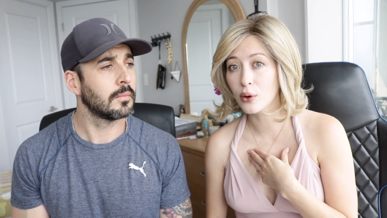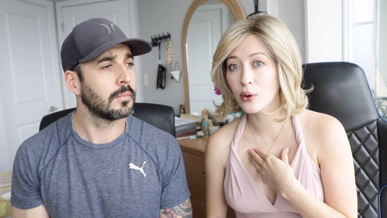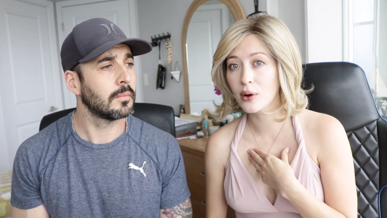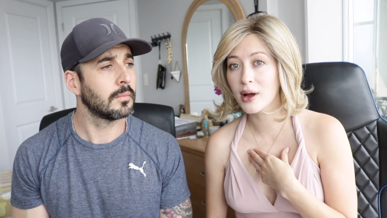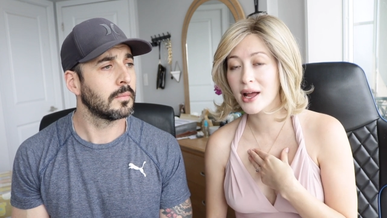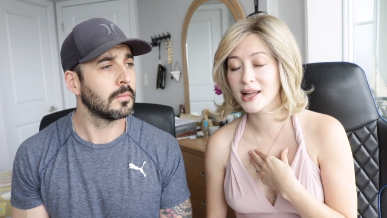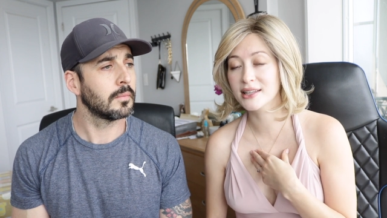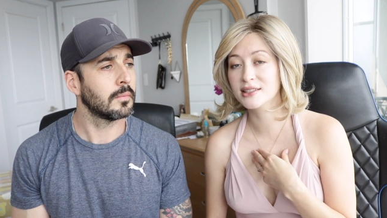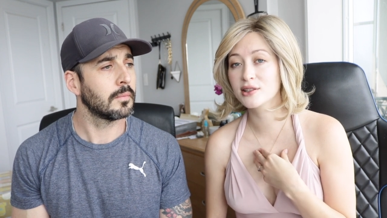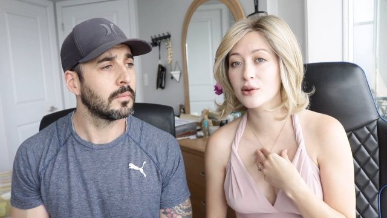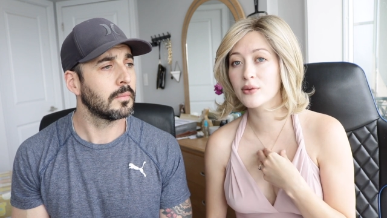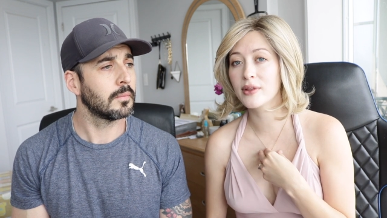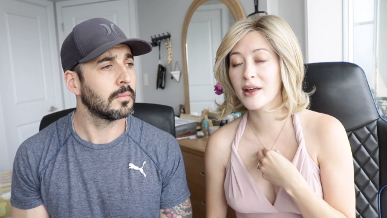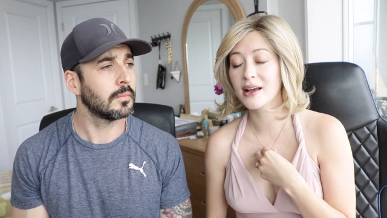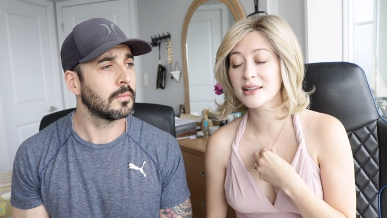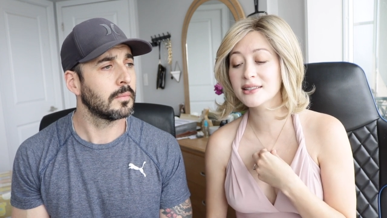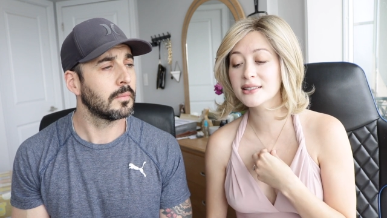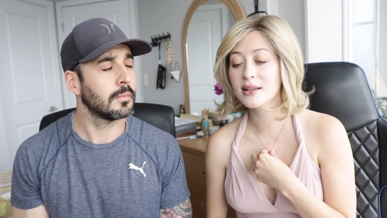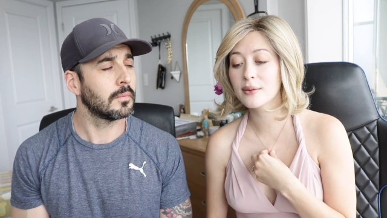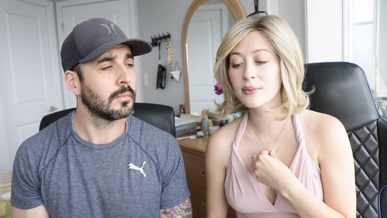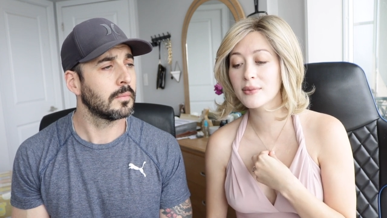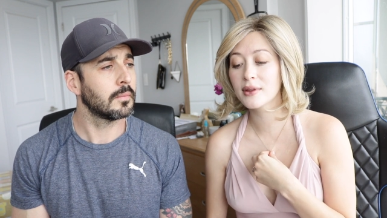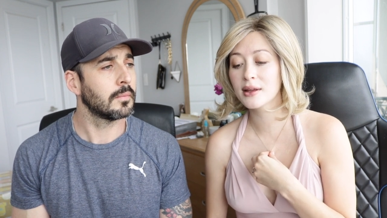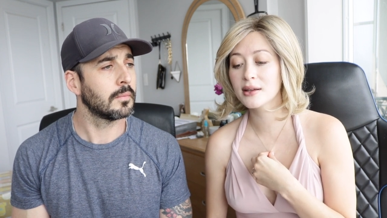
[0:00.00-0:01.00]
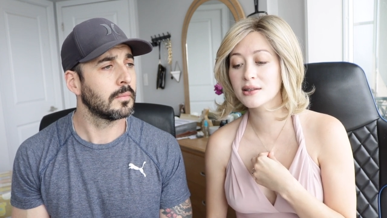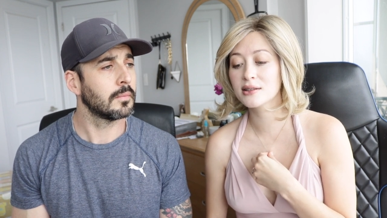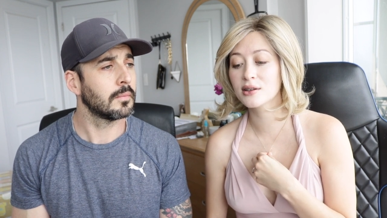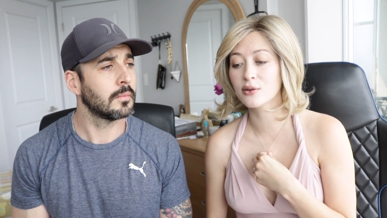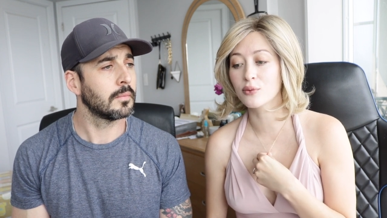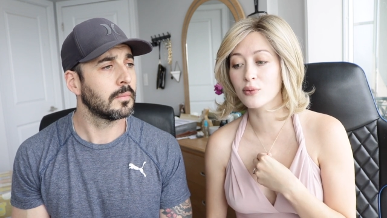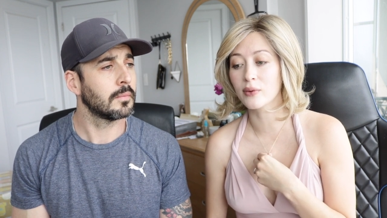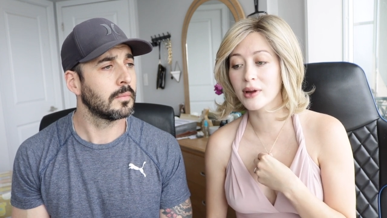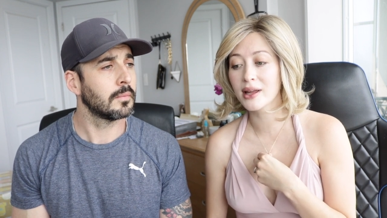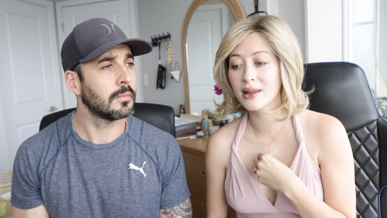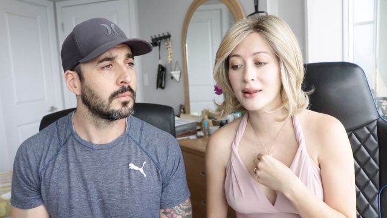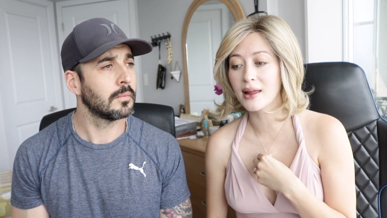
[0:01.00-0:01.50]
Speaker 1: And so that's something to
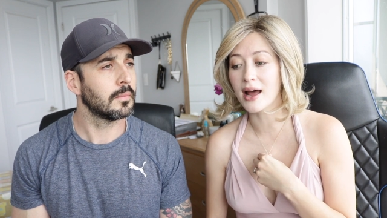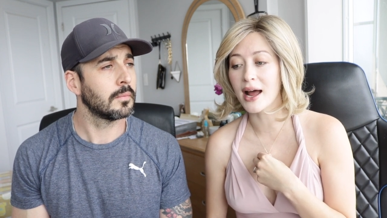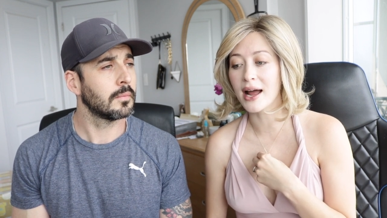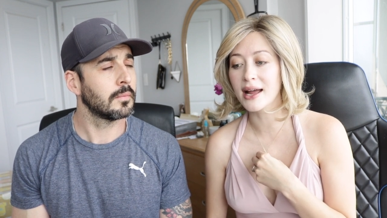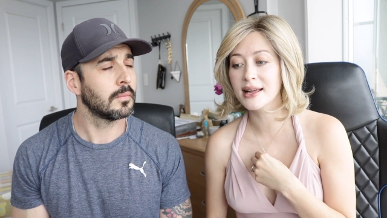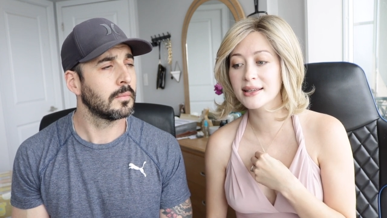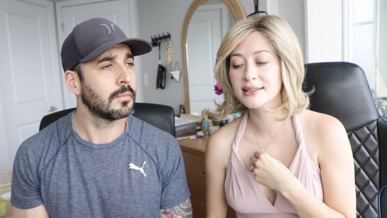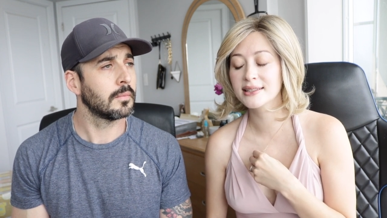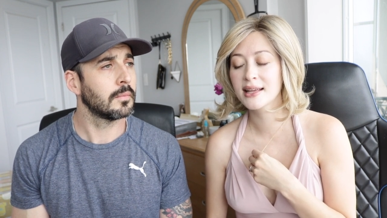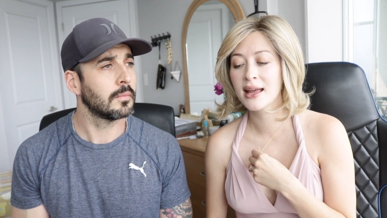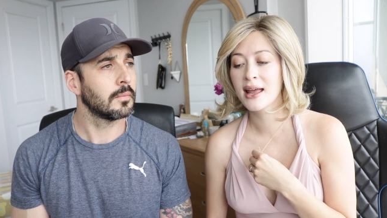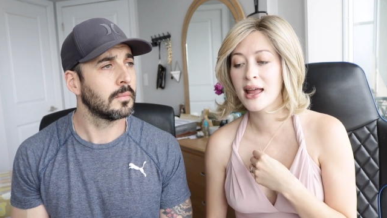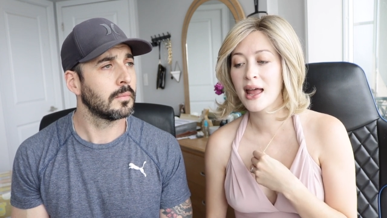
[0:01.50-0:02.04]
realize.